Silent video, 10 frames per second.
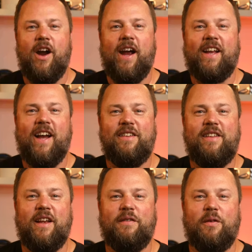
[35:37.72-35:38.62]
All right,
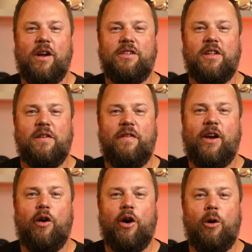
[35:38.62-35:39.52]
guys, thanks for watching the
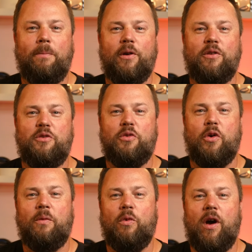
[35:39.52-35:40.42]
video. I hope you
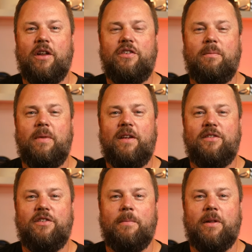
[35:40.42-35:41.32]
enjoyed watching
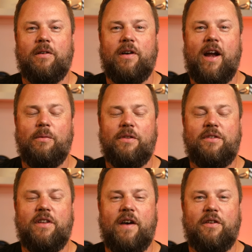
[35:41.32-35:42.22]
me stumble around
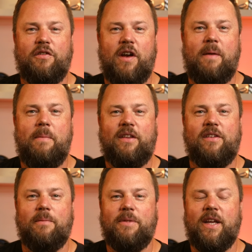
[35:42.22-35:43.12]
with stuff and try and
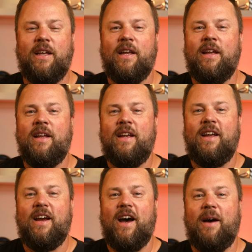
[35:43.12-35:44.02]
make something.
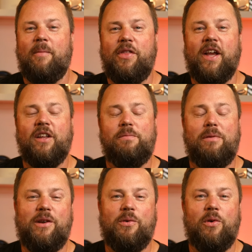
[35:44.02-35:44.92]
Um, I think it's
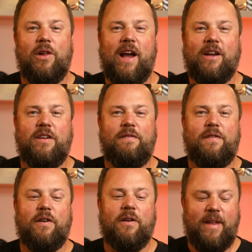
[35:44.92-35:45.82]
pretty cool, actually.
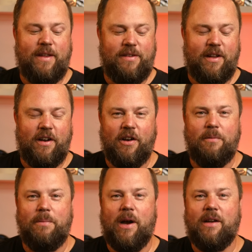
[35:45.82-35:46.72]
For less than
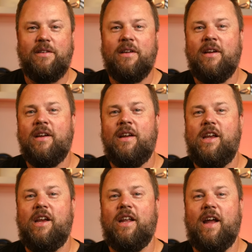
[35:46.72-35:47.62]
100 bucks,
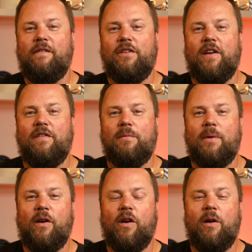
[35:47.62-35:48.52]
you can have yourself a
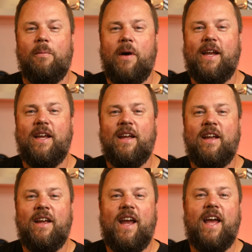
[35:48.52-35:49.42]
binaural mic.
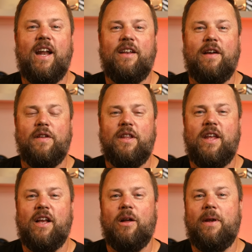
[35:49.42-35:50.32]
And I
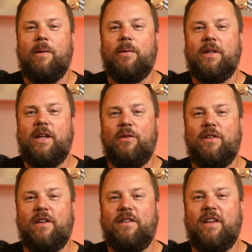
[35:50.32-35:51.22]
definitely think I'll be able to
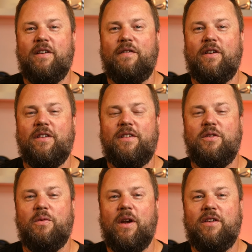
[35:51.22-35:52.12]
use this in different
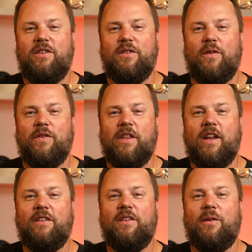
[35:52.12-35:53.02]
situations over
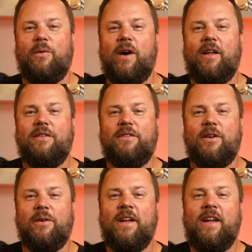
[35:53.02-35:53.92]
the next little while.
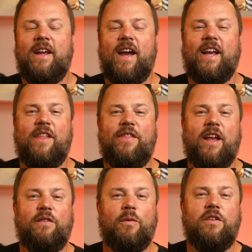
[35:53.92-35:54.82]
So,
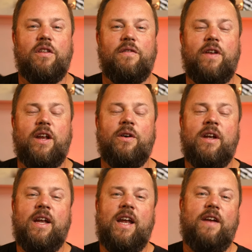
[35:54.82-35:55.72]
again, thanks for watching the
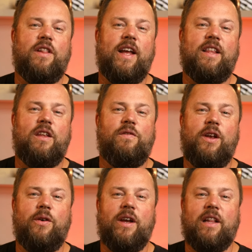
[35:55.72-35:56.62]
video. If you like this
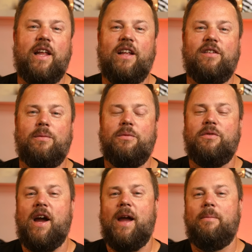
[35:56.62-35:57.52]
video, hit like and
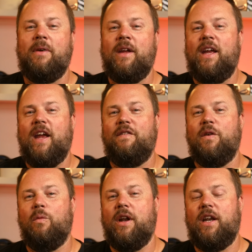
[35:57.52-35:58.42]
subscribe.
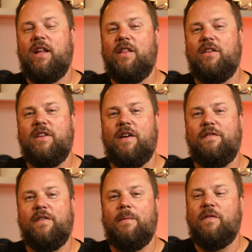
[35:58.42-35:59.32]
If you want any of the
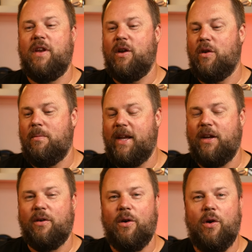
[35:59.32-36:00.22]
stuff from the video to
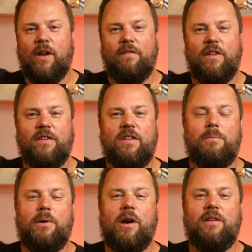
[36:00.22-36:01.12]
make your own, I've
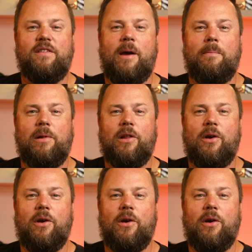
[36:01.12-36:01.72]
listed the parts down